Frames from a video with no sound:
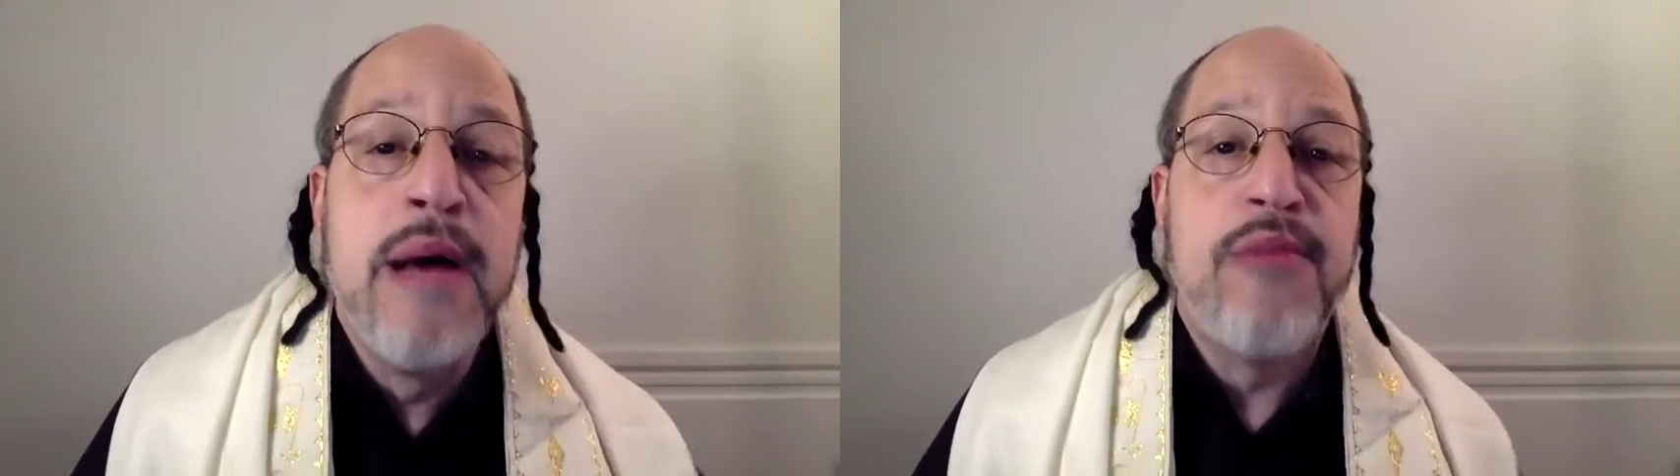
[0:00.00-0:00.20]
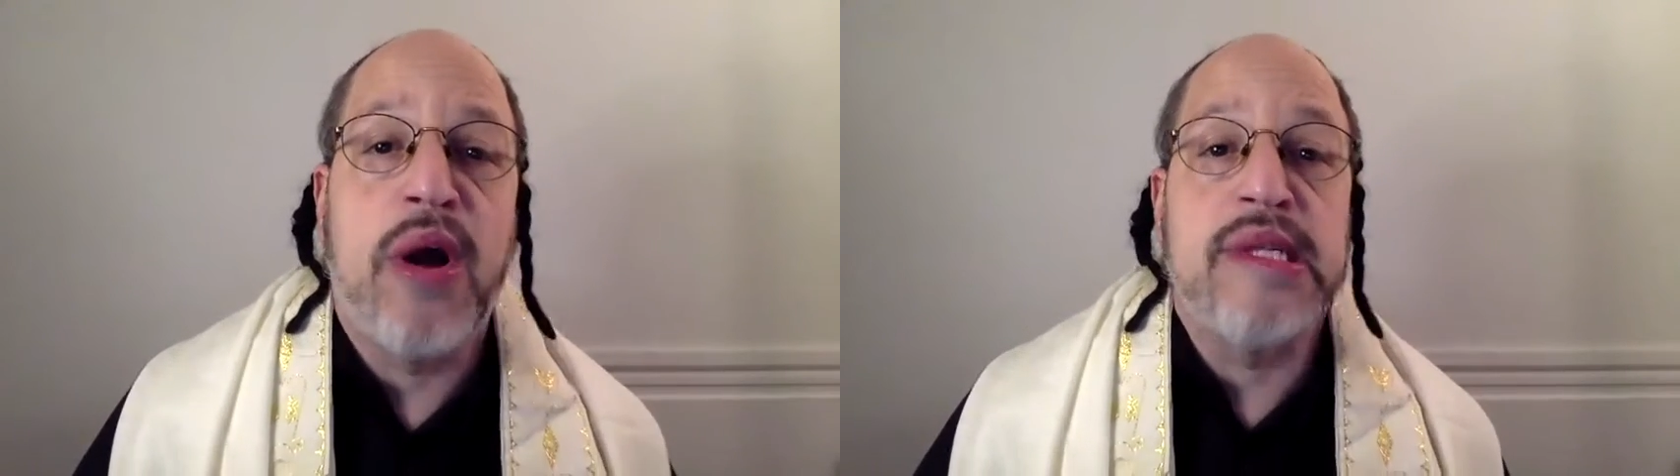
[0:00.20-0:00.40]

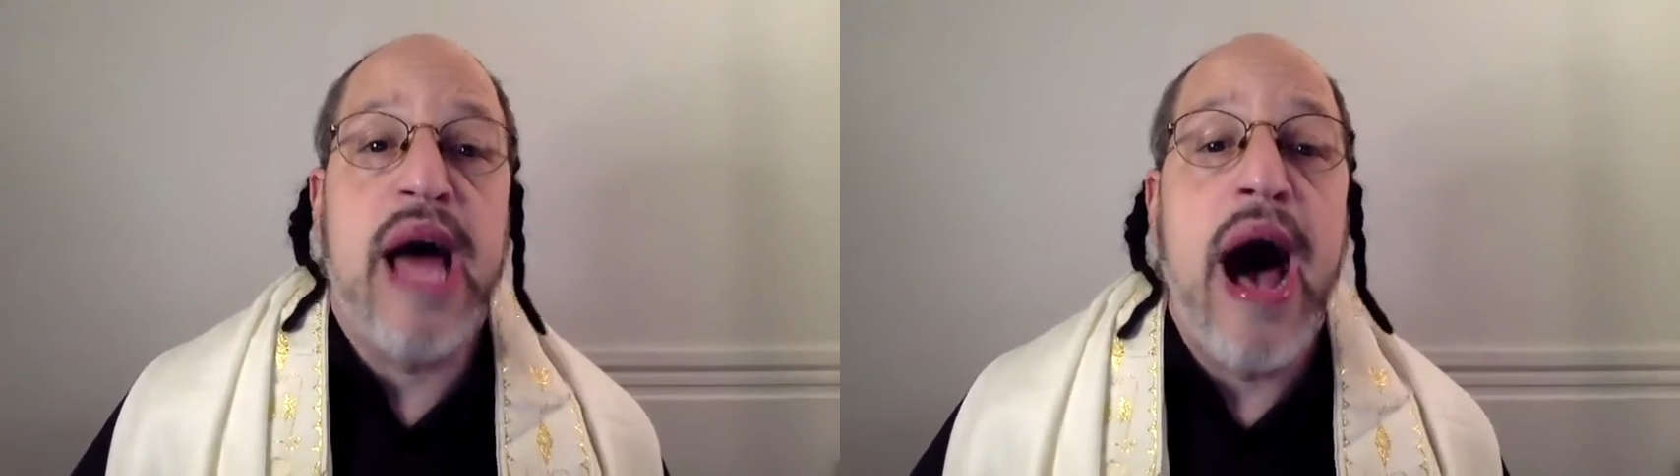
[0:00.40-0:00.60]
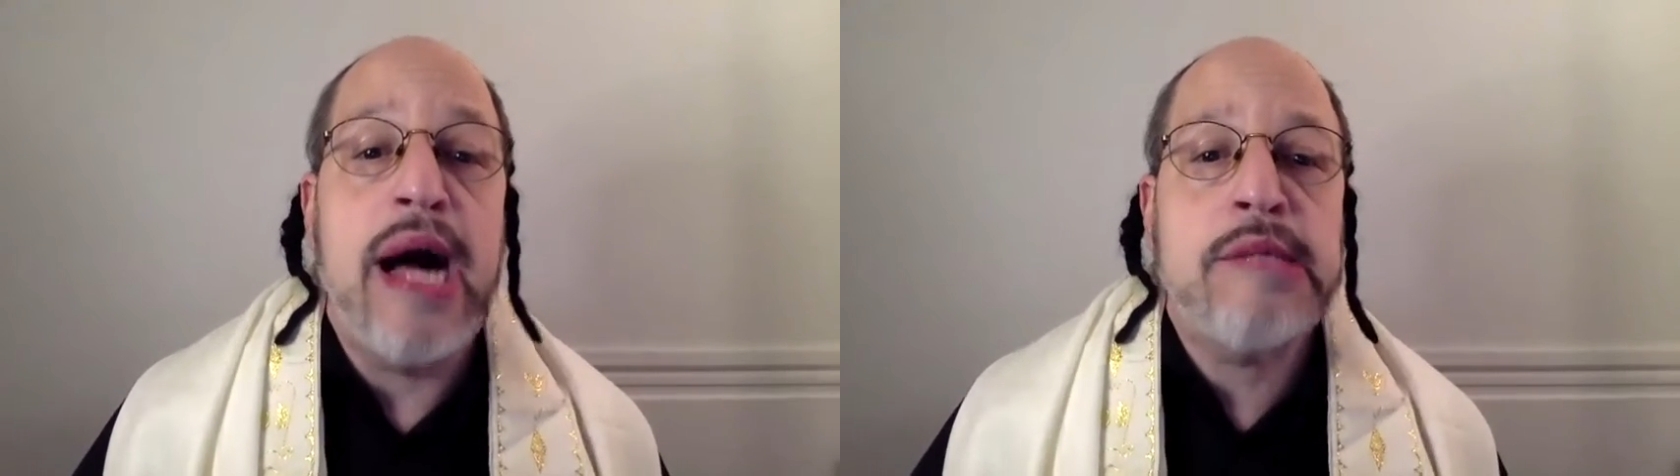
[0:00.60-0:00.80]
because the
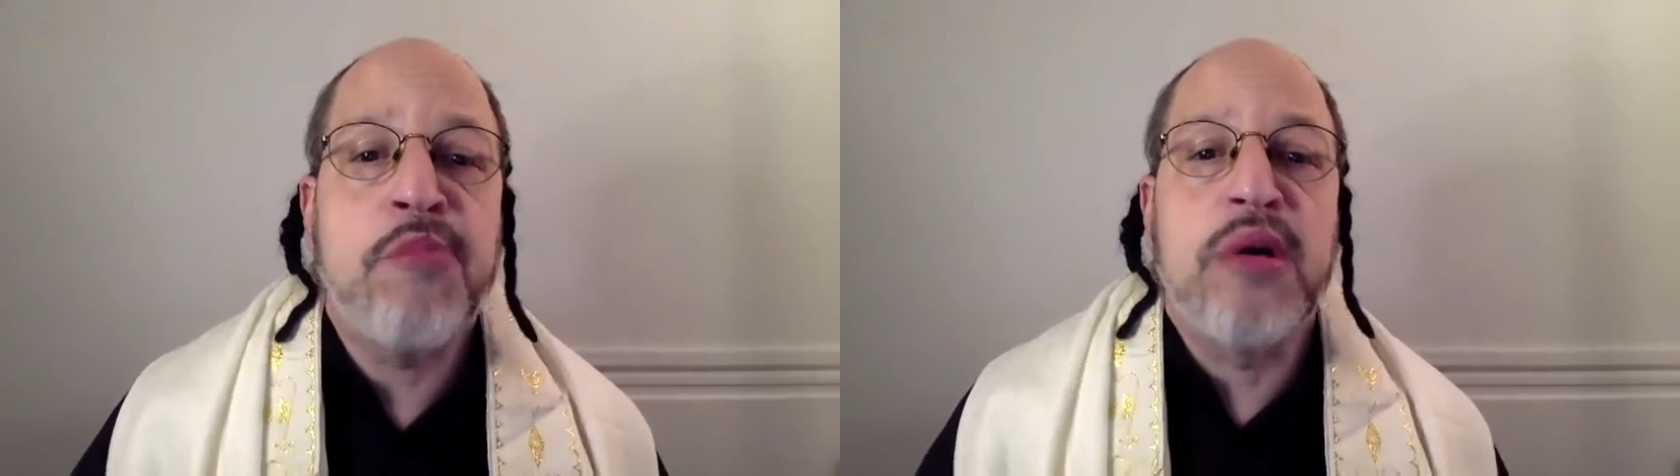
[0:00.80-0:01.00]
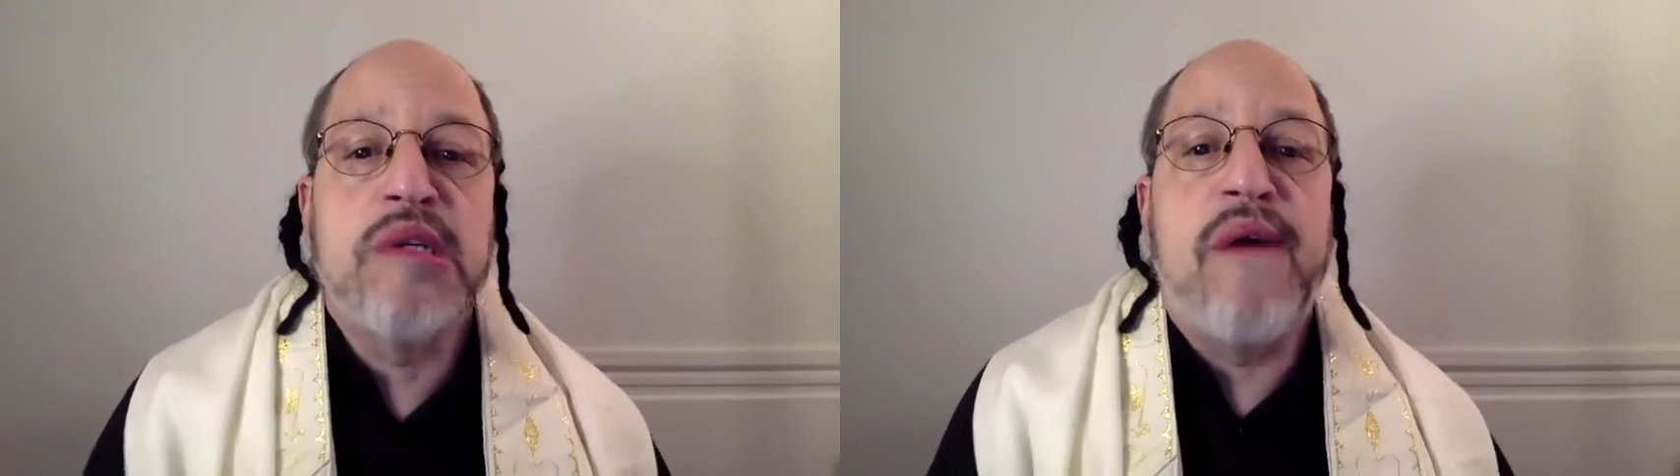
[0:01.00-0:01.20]

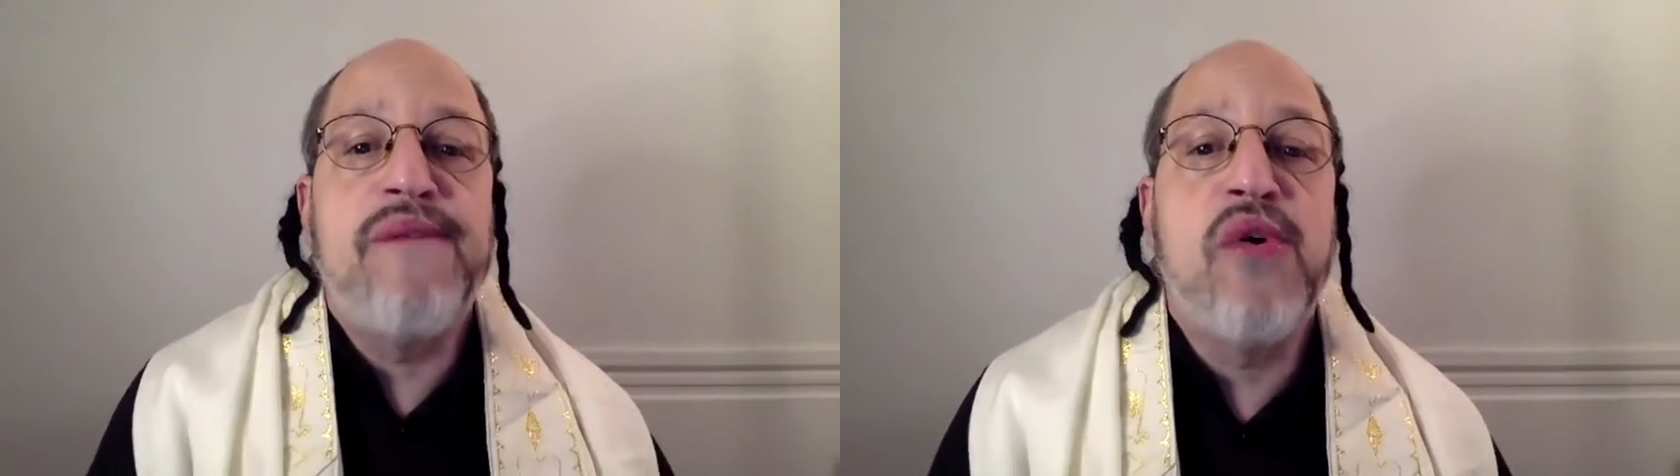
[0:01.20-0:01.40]
hospitals are